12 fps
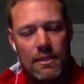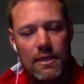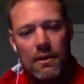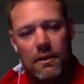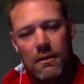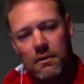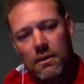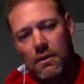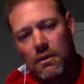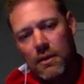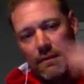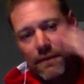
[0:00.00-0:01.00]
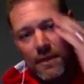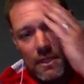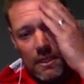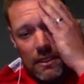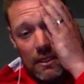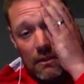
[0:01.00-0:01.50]
that are, can
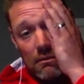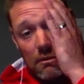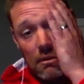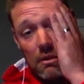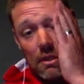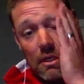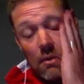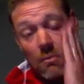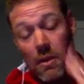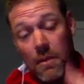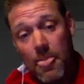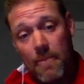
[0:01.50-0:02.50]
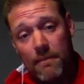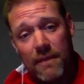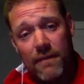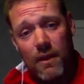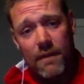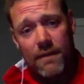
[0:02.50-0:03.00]
physically, be
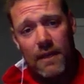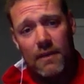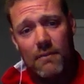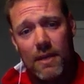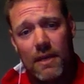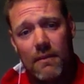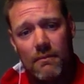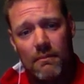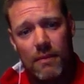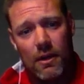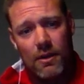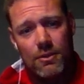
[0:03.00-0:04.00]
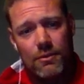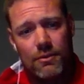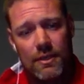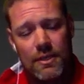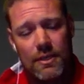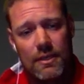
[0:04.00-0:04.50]
very effective, but also
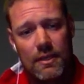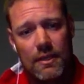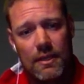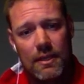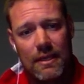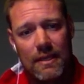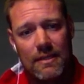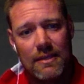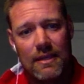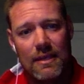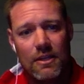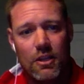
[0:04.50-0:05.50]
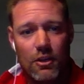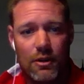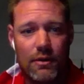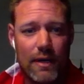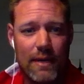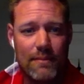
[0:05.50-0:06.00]
just kids that need to
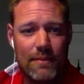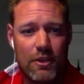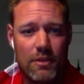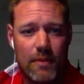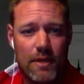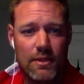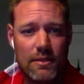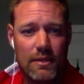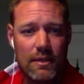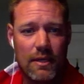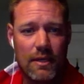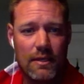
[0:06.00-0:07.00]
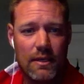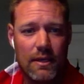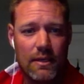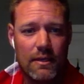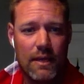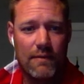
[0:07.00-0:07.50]
learn, right? And they're sponges,
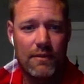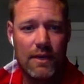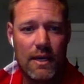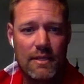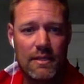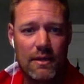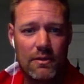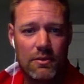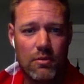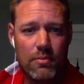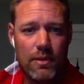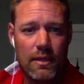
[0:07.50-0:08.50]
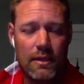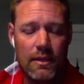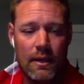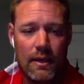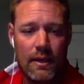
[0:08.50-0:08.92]
and to have their eyes and ears open,